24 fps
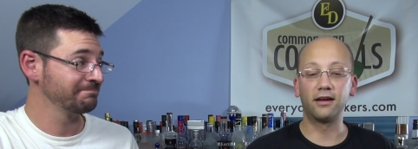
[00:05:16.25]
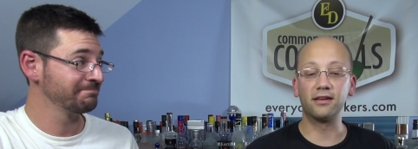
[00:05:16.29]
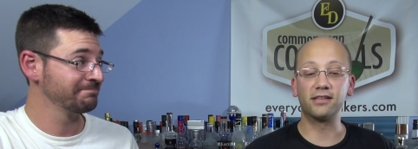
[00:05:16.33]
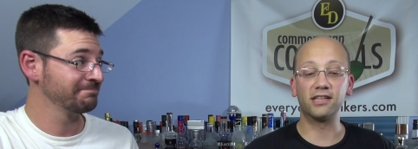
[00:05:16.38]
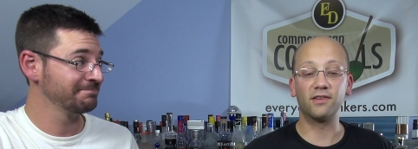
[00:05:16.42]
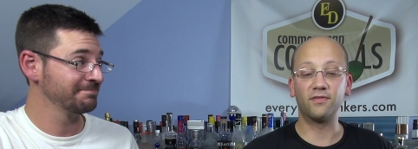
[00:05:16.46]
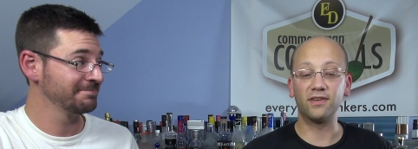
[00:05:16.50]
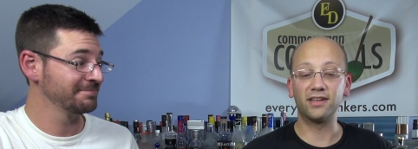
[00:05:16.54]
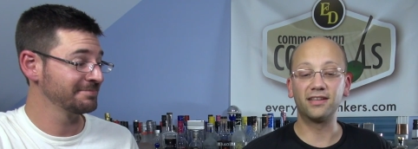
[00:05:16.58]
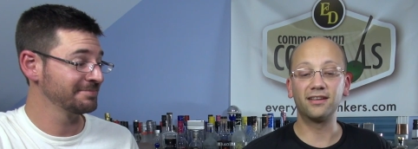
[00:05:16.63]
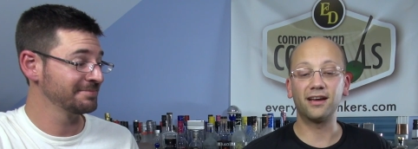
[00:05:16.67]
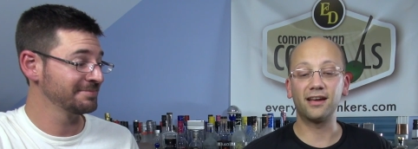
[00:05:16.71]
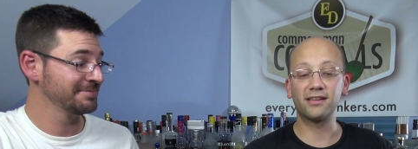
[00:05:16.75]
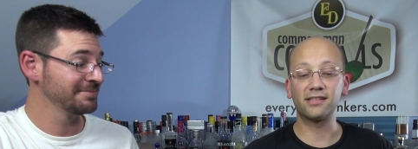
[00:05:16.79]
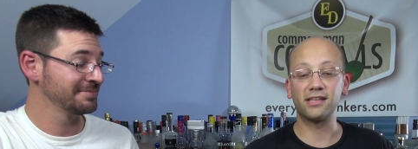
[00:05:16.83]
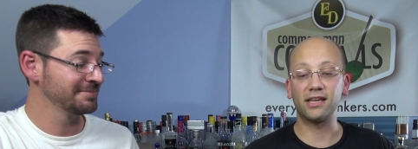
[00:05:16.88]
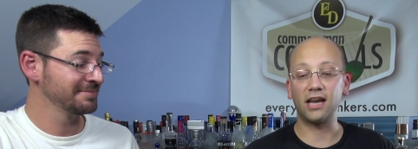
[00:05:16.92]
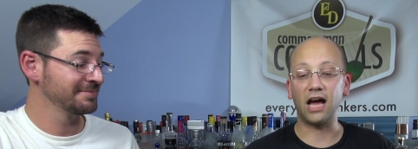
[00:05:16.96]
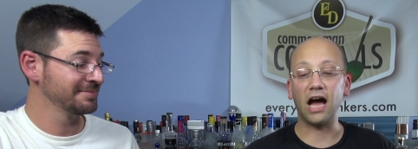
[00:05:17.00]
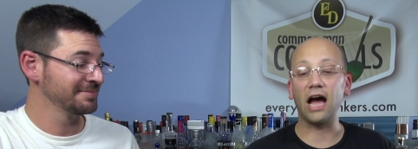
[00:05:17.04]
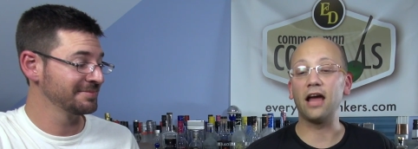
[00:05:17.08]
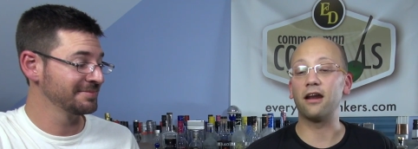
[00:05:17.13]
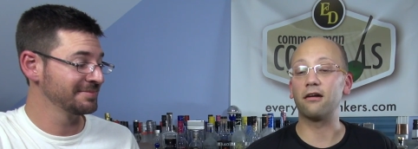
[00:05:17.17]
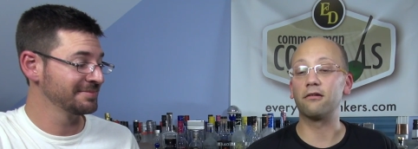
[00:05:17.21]
Speaker 1: Because if it
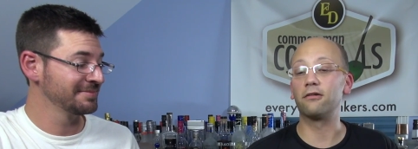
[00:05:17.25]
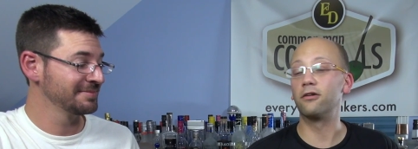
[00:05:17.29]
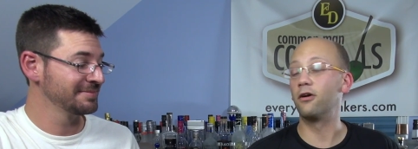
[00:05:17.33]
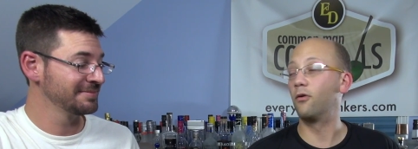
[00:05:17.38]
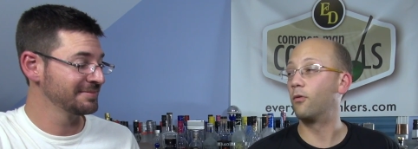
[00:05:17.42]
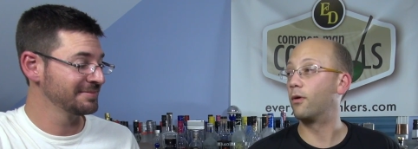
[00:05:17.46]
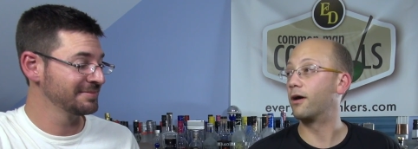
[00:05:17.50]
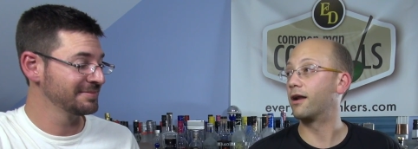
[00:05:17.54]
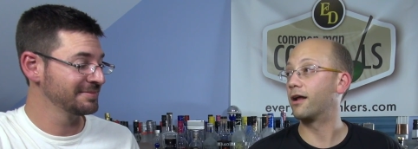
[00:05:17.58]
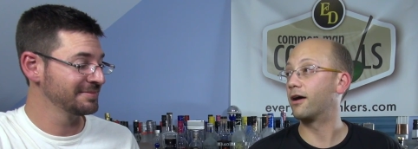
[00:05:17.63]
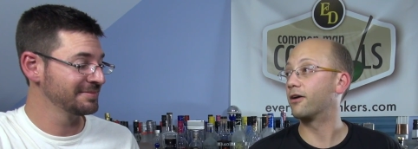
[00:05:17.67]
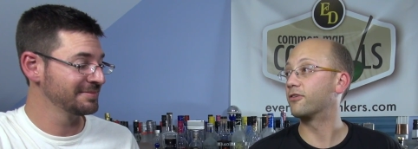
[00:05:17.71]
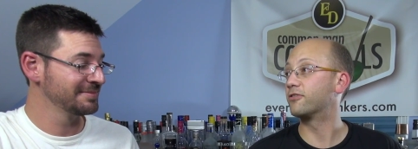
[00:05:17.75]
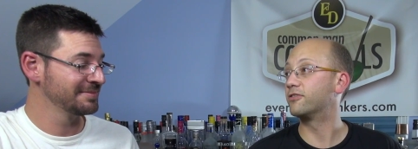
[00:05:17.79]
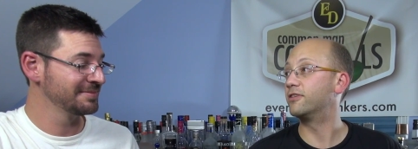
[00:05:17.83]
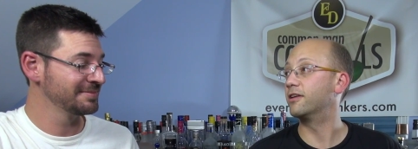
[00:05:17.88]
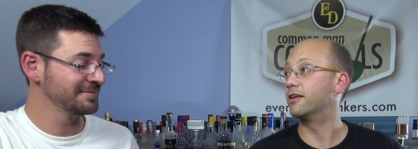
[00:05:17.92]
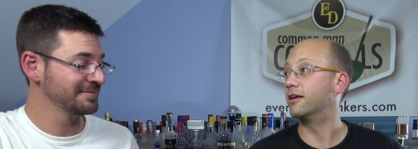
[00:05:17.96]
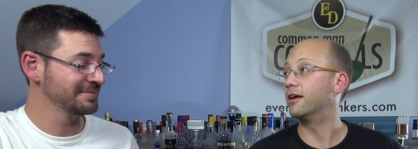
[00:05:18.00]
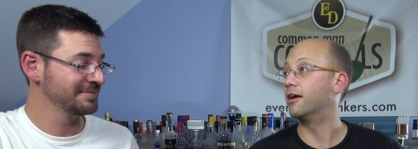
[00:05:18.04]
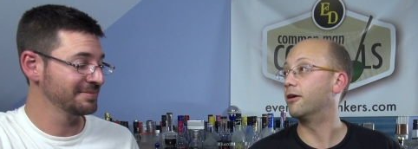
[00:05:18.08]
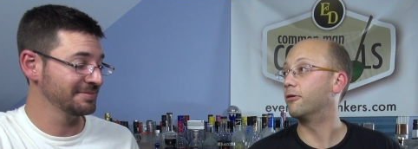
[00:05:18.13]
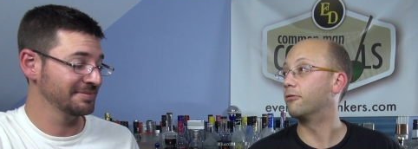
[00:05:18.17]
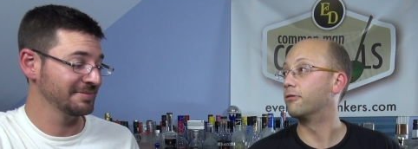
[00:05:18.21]
doesn't, I don't know what else
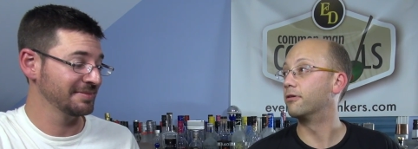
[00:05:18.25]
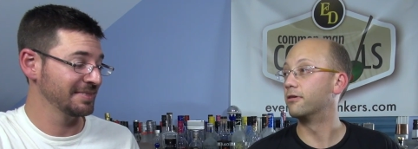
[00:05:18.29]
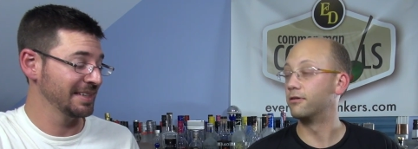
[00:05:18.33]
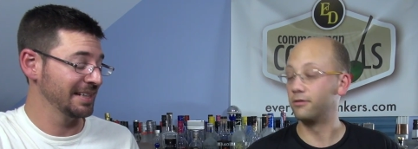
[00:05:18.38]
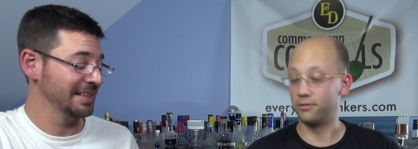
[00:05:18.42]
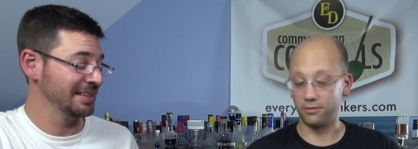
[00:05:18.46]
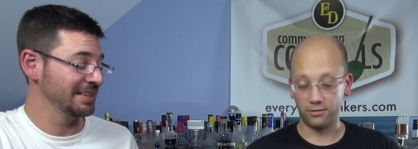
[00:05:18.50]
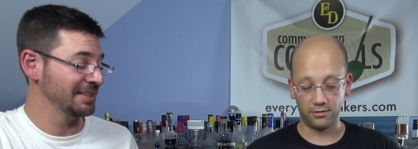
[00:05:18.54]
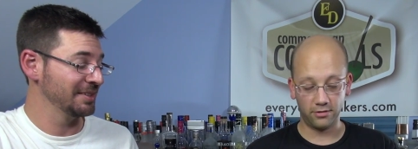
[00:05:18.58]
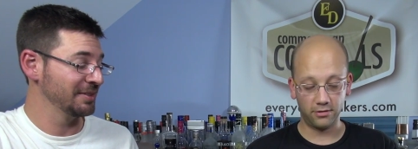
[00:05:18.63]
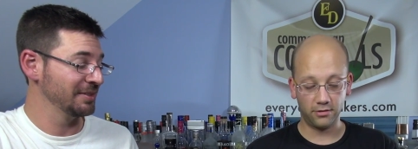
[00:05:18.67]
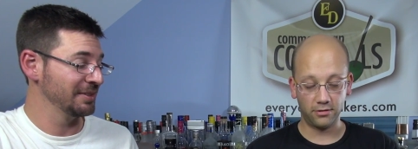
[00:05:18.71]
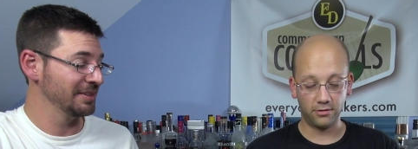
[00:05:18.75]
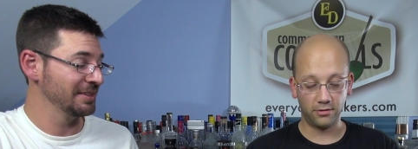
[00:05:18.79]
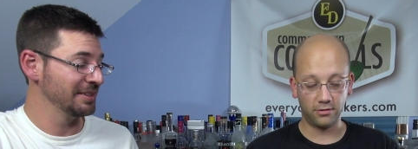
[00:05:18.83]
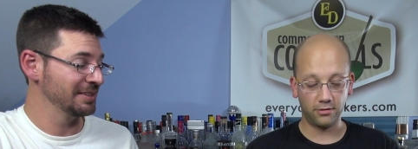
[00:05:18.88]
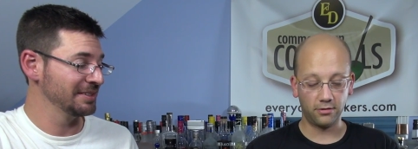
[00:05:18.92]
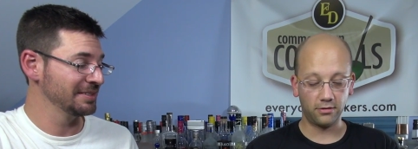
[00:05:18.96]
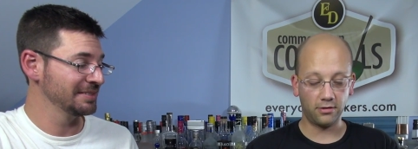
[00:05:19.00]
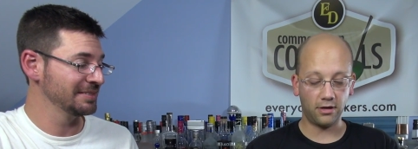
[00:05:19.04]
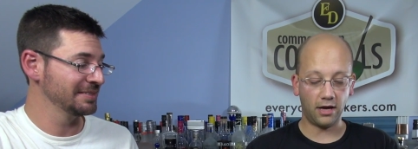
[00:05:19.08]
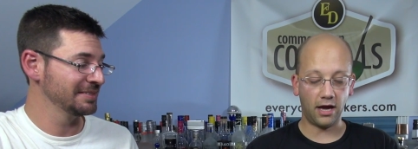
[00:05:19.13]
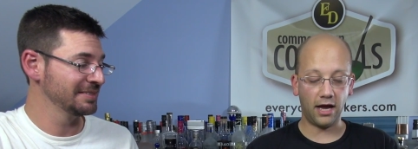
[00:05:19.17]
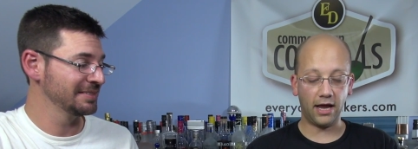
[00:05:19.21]
to do. I don't know
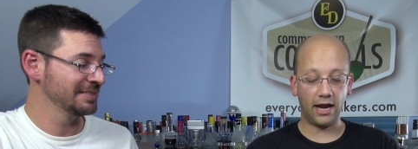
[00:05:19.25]
either.